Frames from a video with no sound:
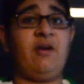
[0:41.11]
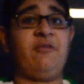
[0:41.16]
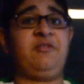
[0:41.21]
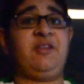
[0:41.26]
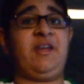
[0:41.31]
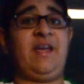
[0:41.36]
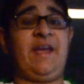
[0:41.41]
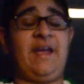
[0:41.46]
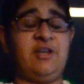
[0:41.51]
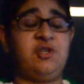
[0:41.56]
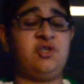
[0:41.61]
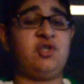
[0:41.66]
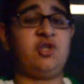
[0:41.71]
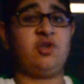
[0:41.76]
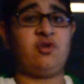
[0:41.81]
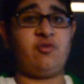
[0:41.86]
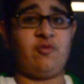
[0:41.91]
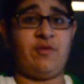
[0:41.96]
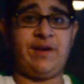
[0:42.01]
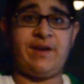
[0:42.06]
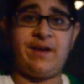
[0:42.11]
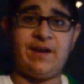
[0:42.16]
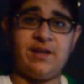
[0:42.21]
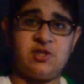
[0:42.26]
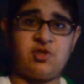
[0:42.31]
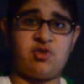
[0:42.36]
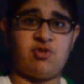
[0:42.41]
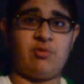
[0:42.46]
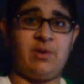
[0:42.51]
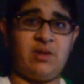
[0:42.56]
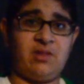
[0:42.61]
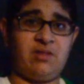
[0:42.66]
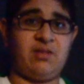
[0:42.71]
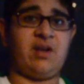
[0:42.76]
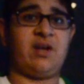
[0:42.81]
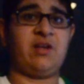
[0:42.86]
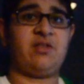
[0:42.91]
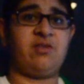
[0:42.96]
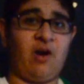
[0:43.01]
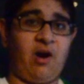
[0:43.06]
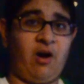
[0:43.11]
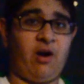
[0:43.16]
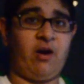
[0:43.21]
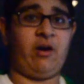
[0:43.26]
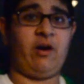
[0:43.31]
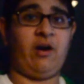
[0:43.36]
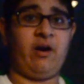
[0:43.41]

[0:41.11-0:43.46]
of the ancient Greek instrument, the guitar.